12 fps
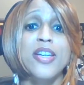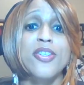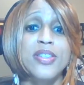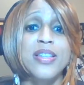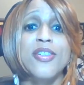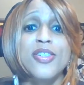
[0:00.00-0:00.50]

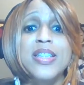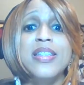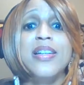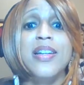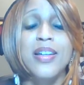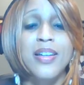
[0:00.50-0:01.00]
There's
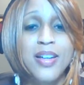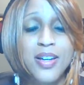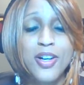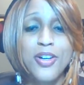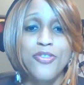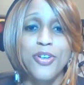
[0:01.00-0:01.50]
stealing
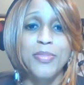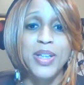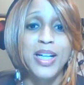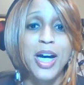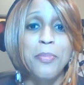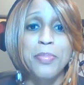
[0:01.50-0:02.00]
from the
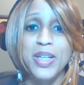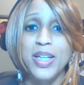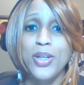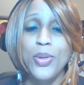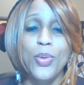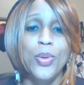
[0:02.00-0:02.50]

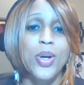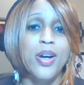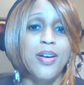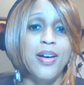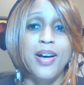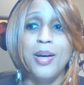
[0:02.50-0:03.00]
company,
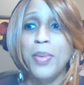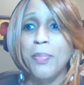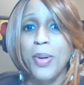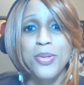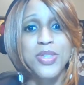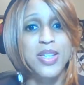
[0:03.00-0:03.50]
or a
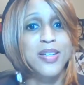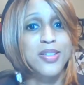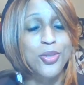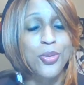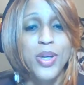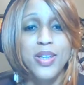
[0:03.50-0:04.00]
person is
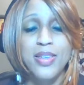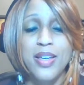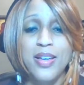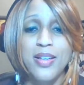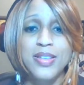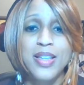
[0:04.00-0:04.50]
doing
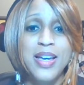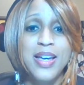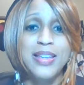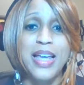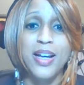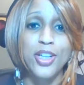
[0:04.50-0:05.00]
things
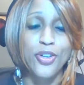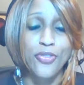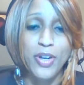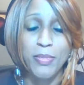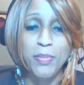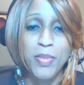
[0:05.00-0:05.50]
that other
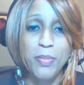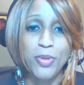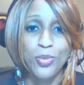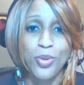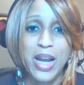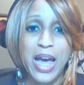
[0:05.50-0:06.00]
family
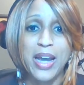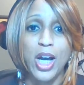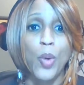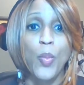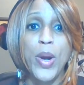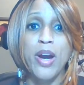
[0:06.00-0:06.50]
members were not
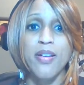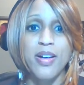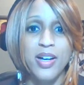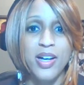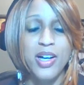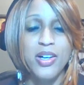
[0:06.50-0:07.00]
aware
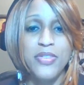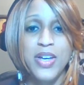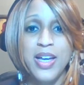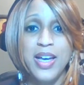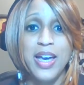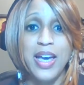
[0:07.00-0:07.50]
of,
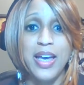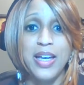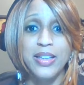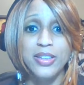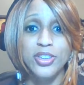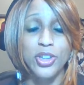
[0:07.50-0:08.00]

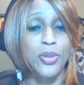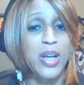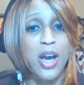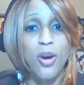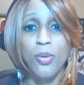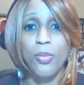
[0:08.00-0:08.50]
and so
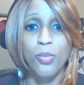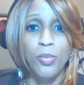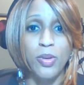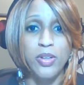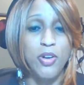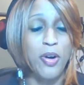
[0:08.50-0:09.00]
now
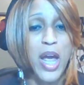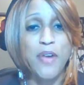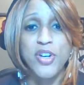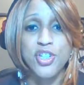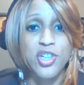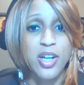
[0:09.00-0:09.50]
you're
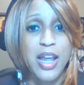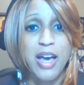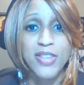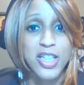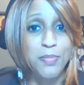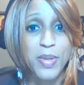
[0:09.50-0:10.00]
having to shut
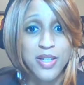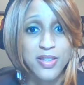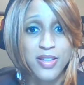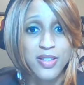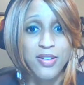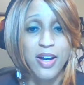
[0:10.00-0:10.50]
down this
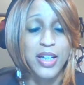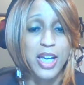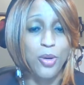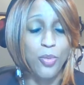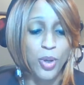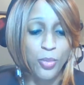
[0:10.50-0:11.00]
business, or I
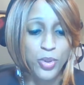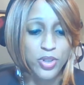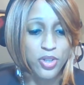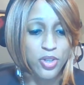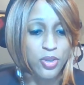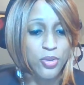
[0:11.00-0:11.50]
can't work
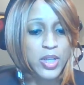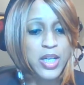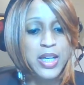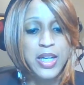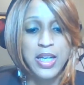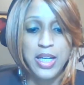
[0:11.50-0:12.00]
with you
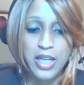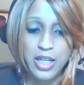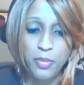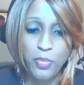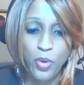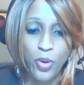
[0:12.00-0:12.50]

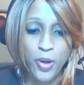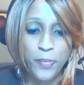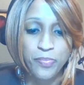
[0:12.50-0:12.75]
anymore.